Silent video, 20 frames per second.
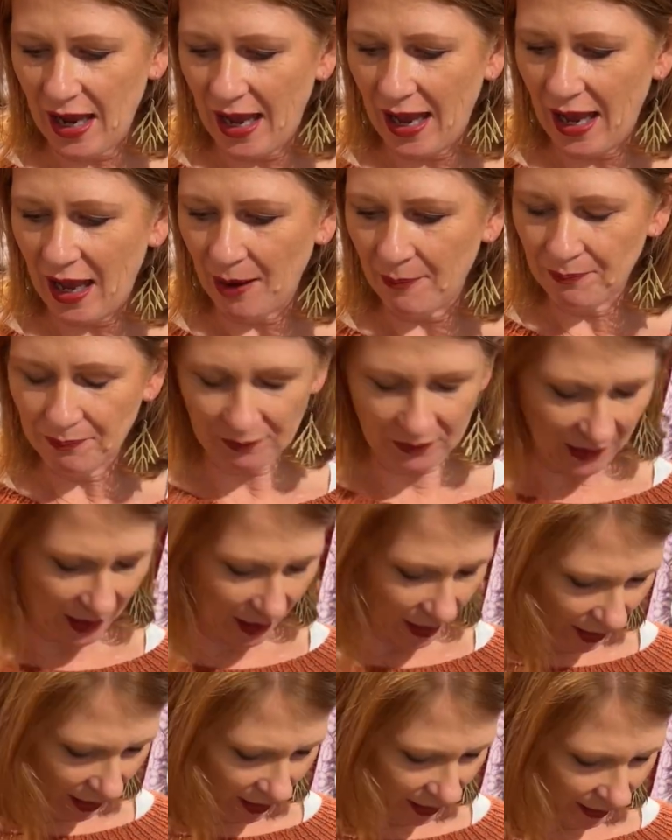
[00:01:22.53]

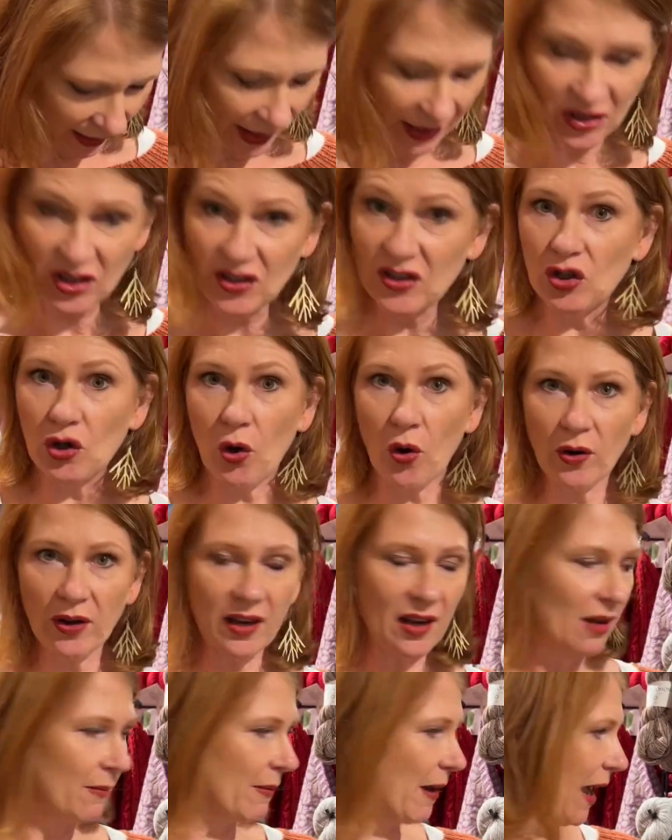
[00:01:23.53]
Okay, just
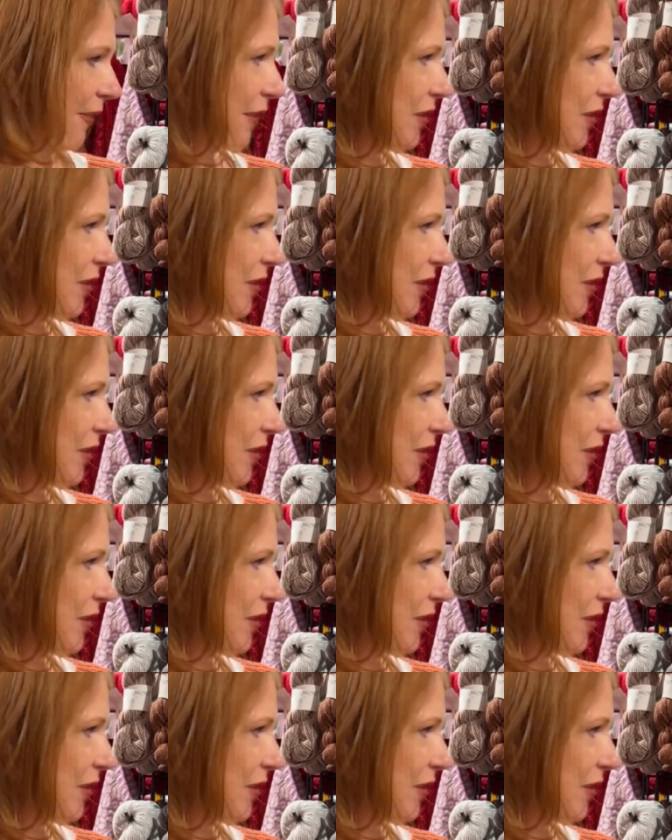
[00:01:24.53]
talking about the